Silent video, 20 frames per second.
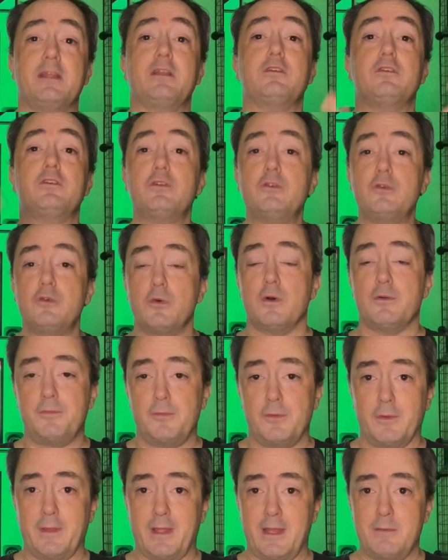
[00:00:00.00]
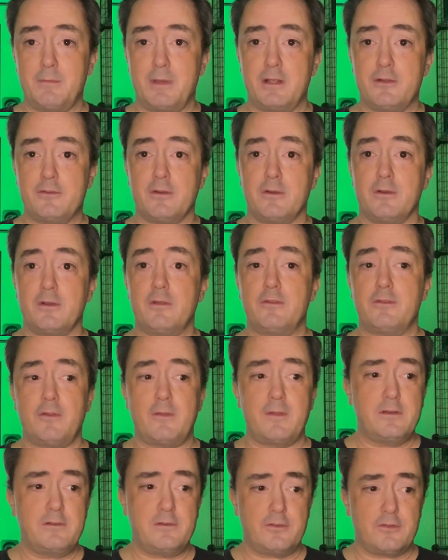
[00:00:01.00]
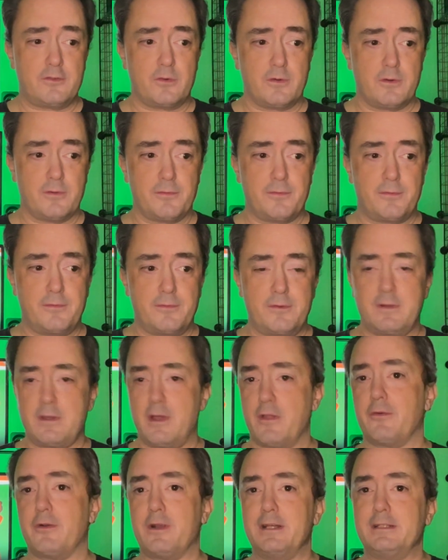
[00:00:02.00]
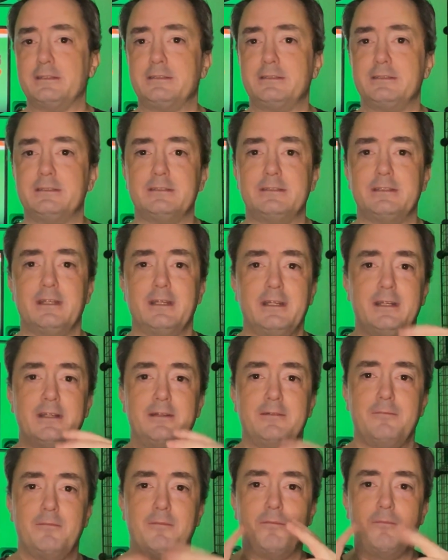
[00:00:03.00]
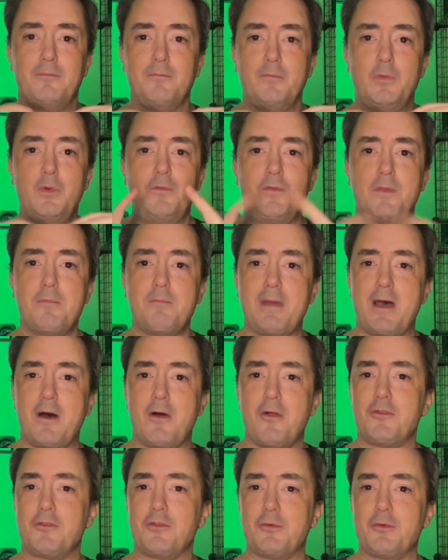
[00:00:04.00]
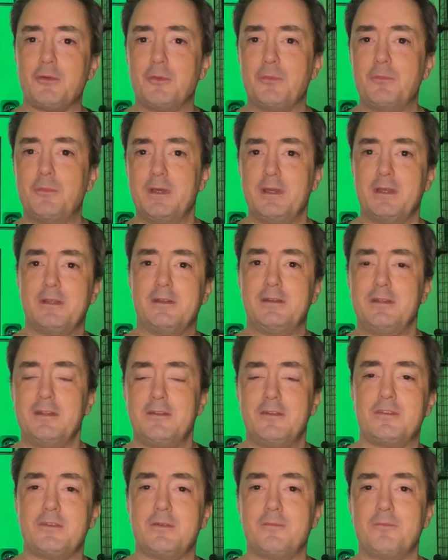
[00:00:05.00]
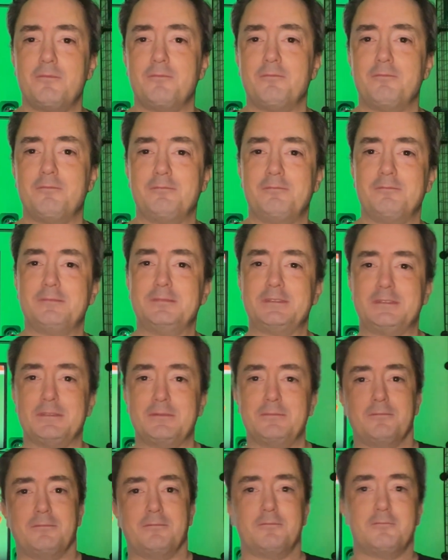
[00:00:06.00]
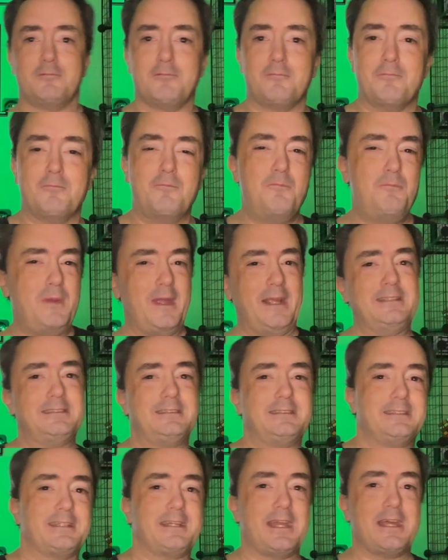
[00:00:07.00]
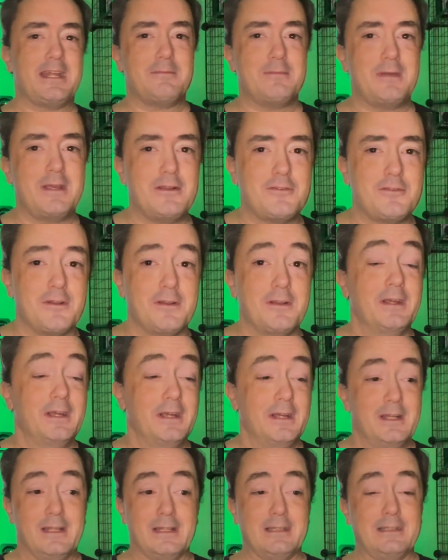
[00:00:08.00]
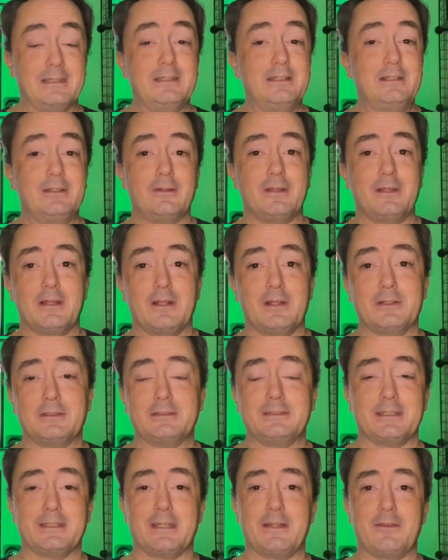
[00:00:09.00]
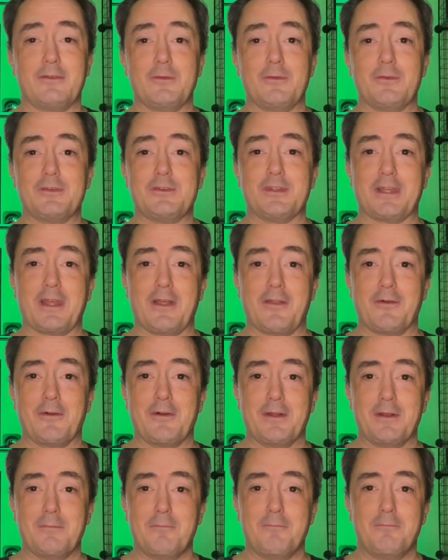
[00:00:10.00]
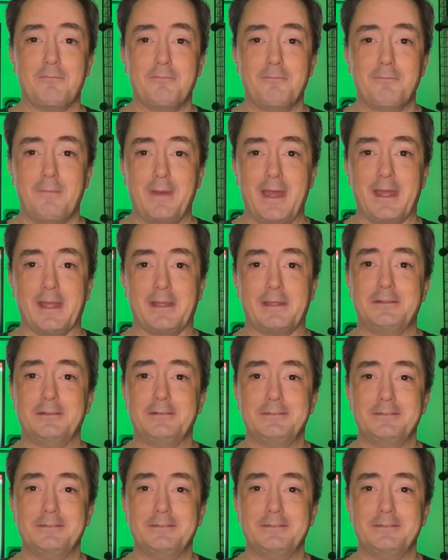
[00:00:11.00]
do a full animation. And so they just sort of colorized it, moved the mouths a little bit, did some basic animation. Literally, it looks like they threw this together on a Mac